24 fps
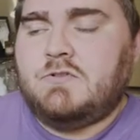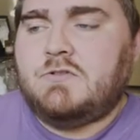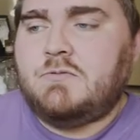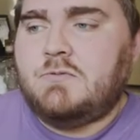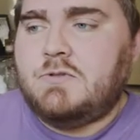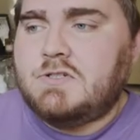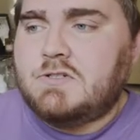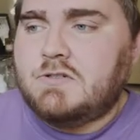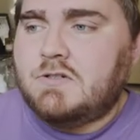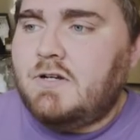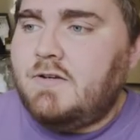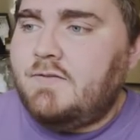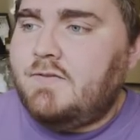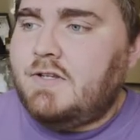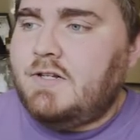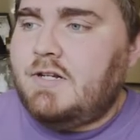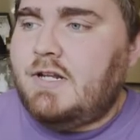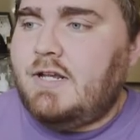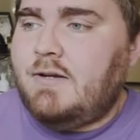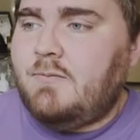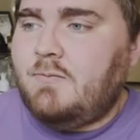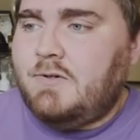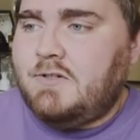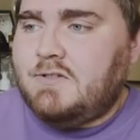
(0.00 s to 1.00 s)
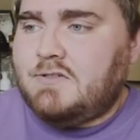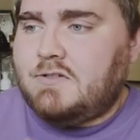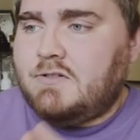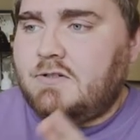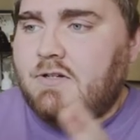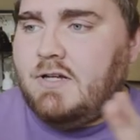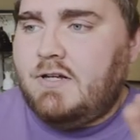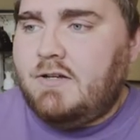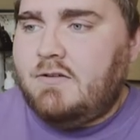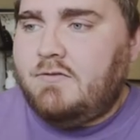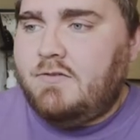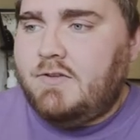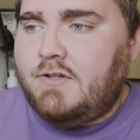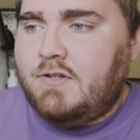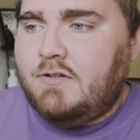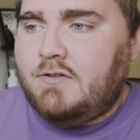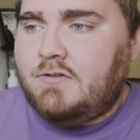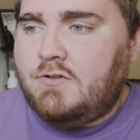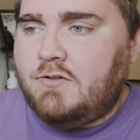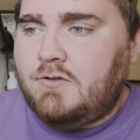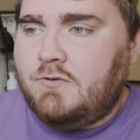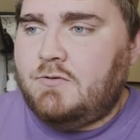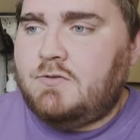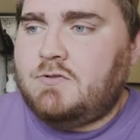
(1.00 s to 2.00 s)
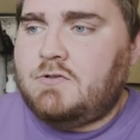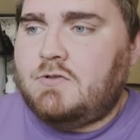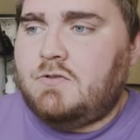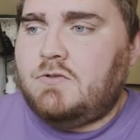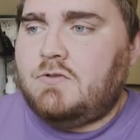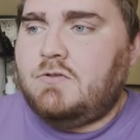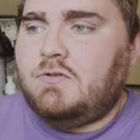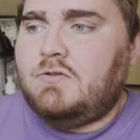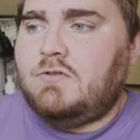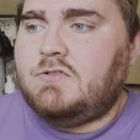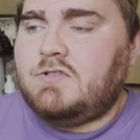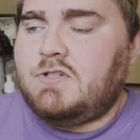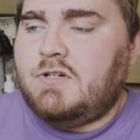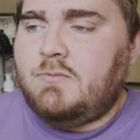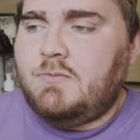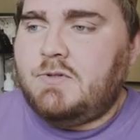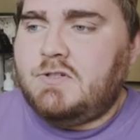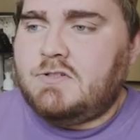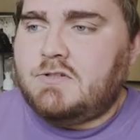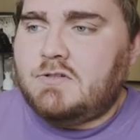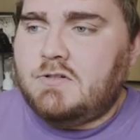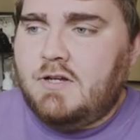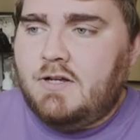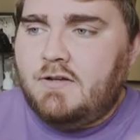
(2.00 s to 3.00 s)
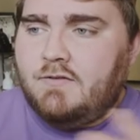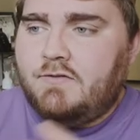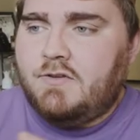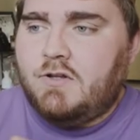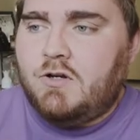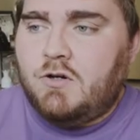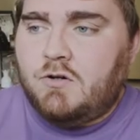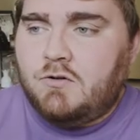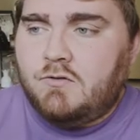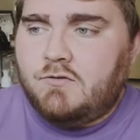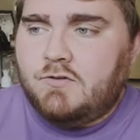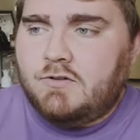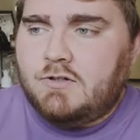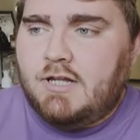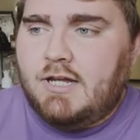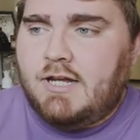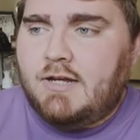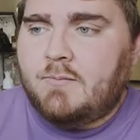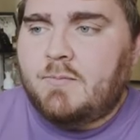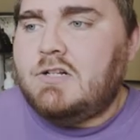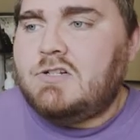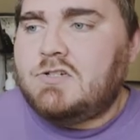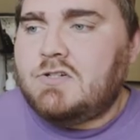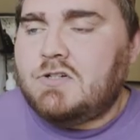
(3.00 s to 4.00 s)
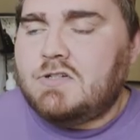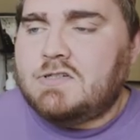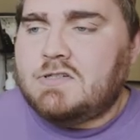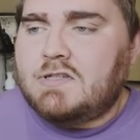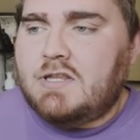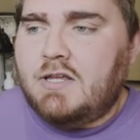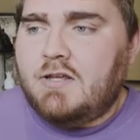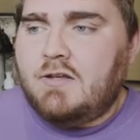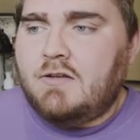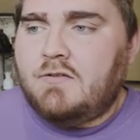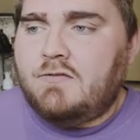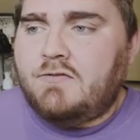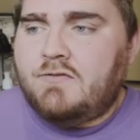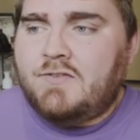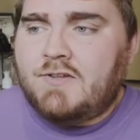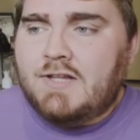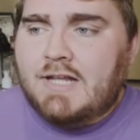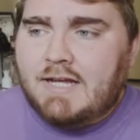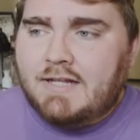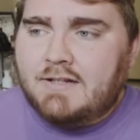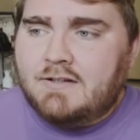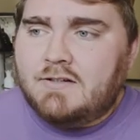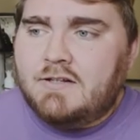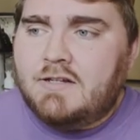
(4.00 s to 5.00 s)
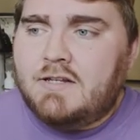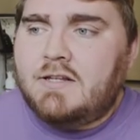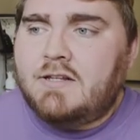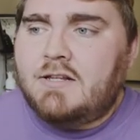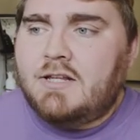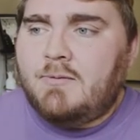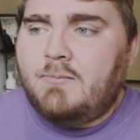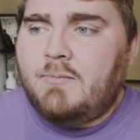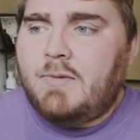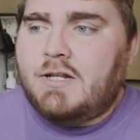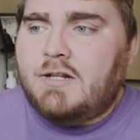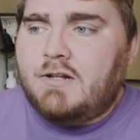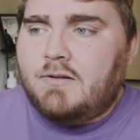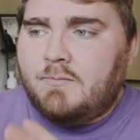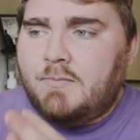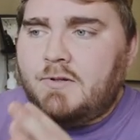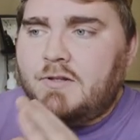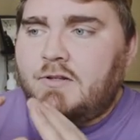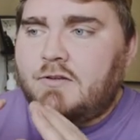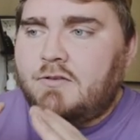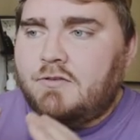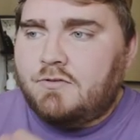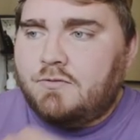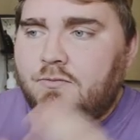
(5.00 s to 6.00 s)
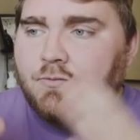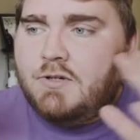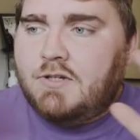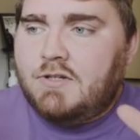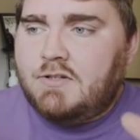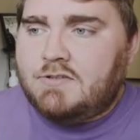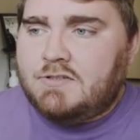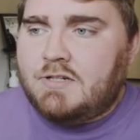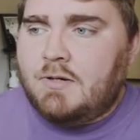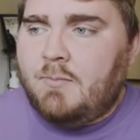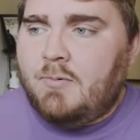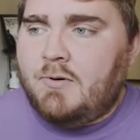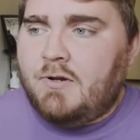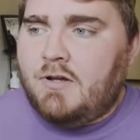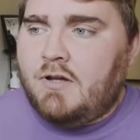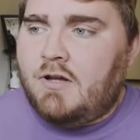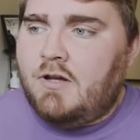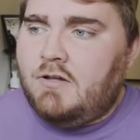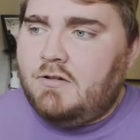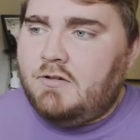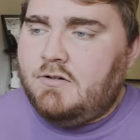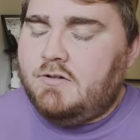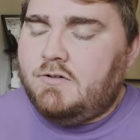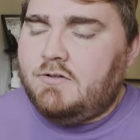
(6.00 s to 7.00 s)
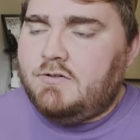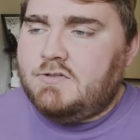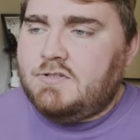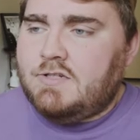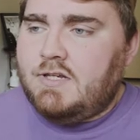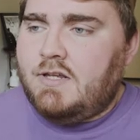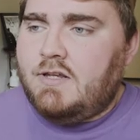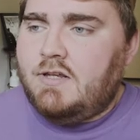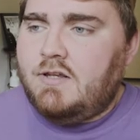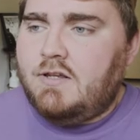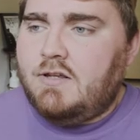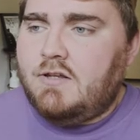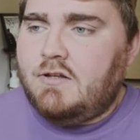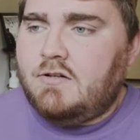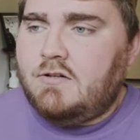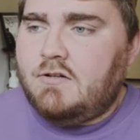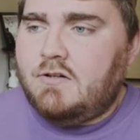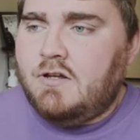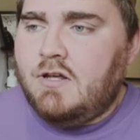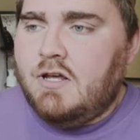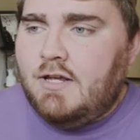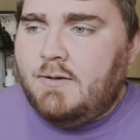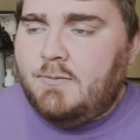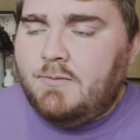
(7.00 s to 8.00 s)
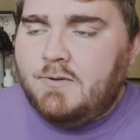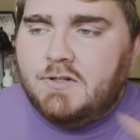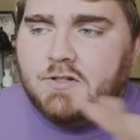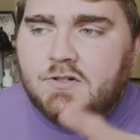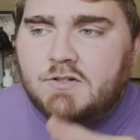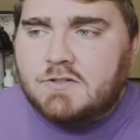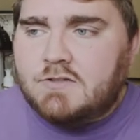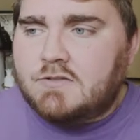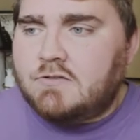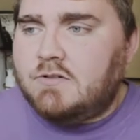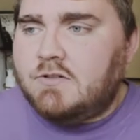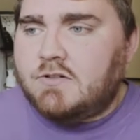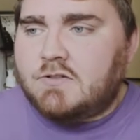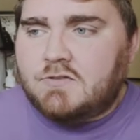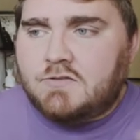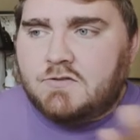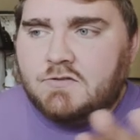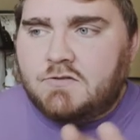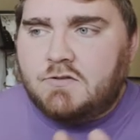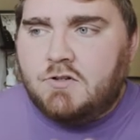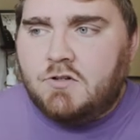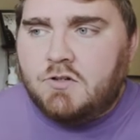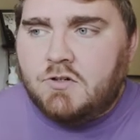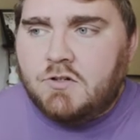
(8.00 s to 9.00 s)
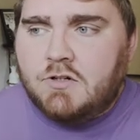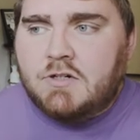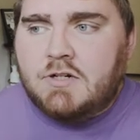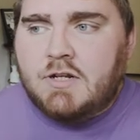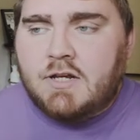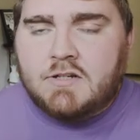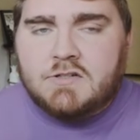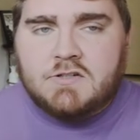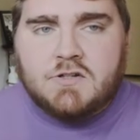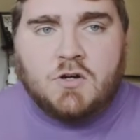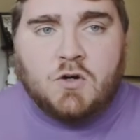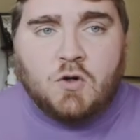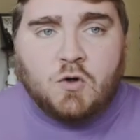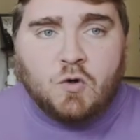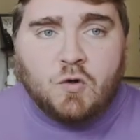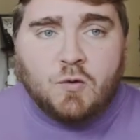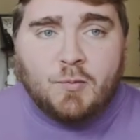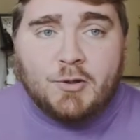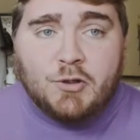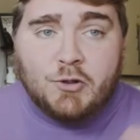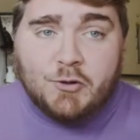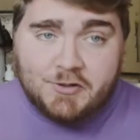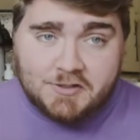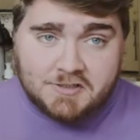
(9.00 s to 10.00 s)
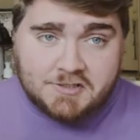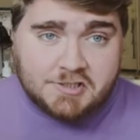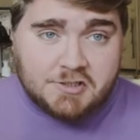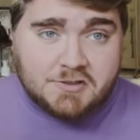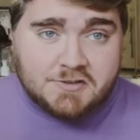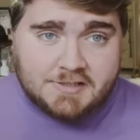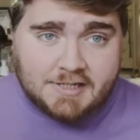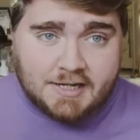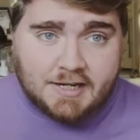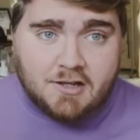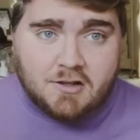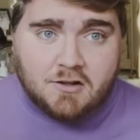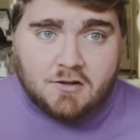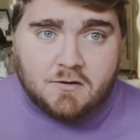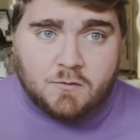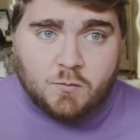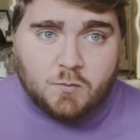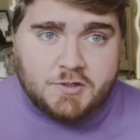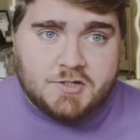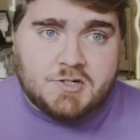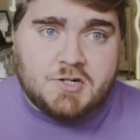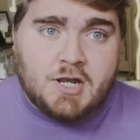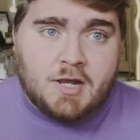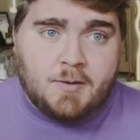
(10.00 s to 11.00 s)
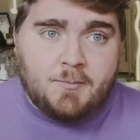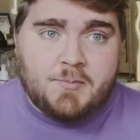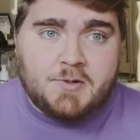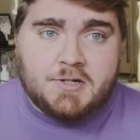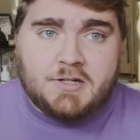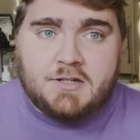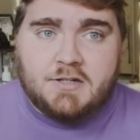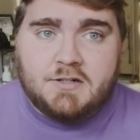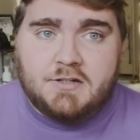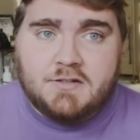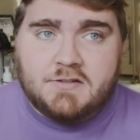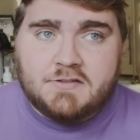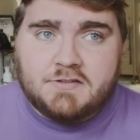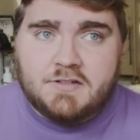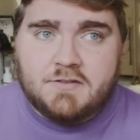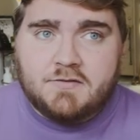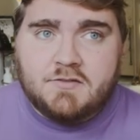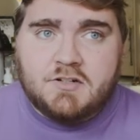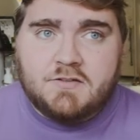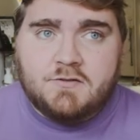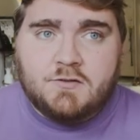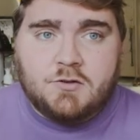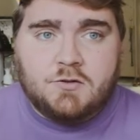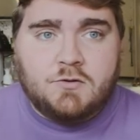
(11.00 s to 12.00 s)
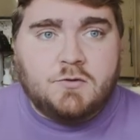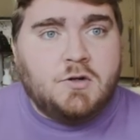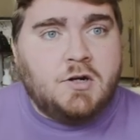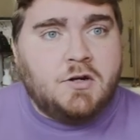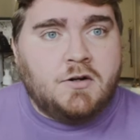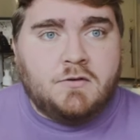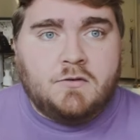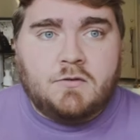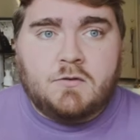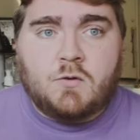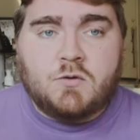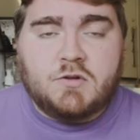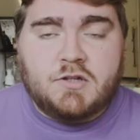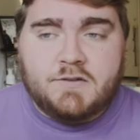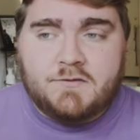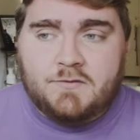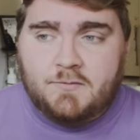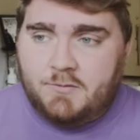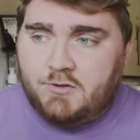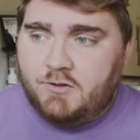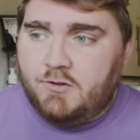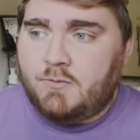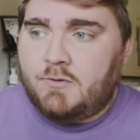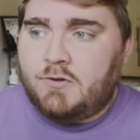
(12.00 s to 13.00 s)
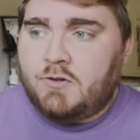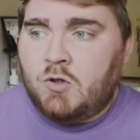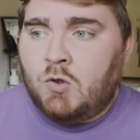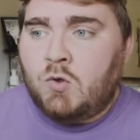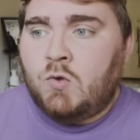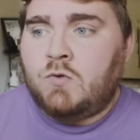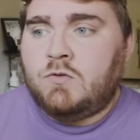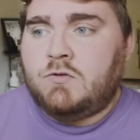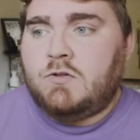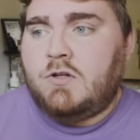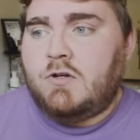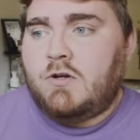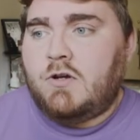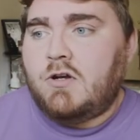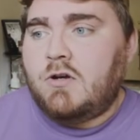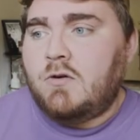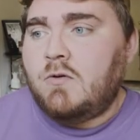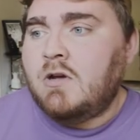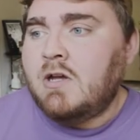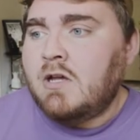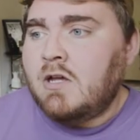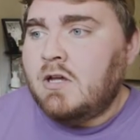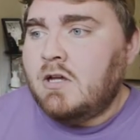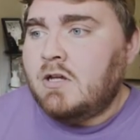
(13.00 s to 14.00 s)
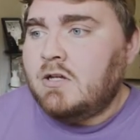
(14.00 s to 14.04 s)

So we still have the name, we still have the two circles, and we still have the overlap. It's just they flattened it, they made it be three separate colors, and it really just looks good as a whole, but you can still tell which company it is, even if you are only familiar with the old logo.